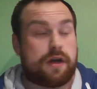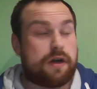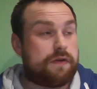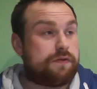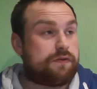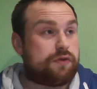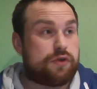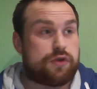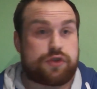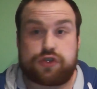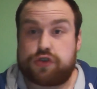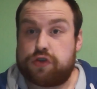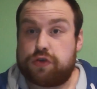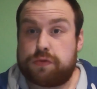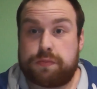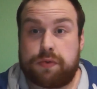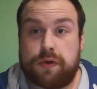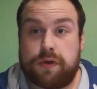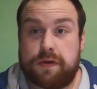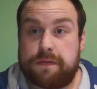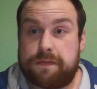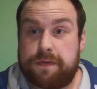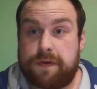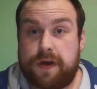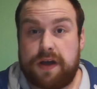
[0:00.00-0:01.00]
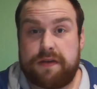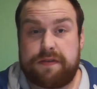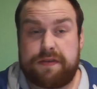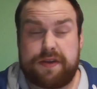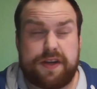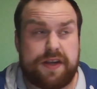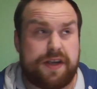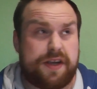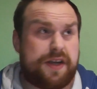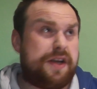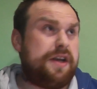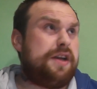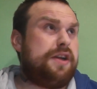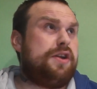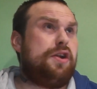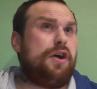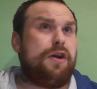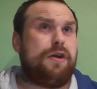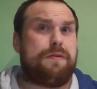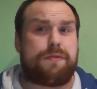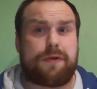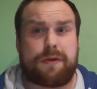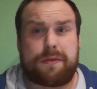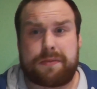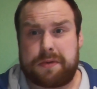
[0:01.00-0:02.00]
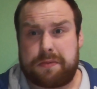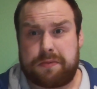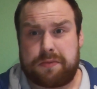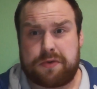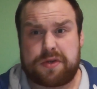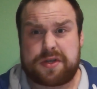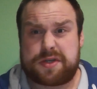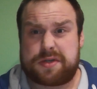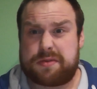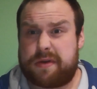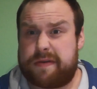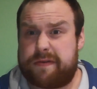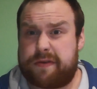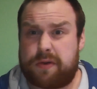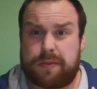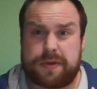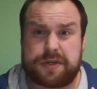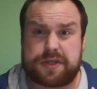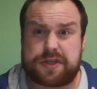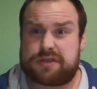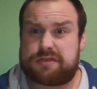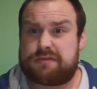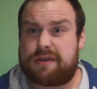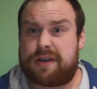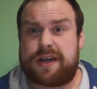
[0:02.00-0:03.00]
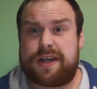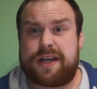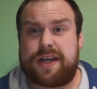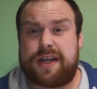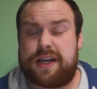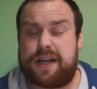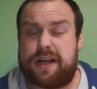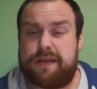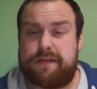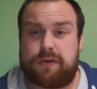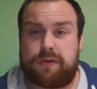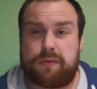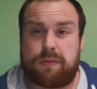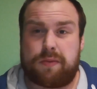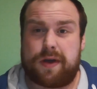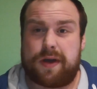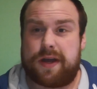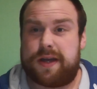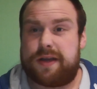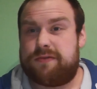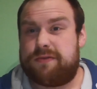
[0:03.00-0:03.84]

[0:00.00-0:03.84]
I've got dual 0.5 in here, no problem whatsoever, went straight in either way.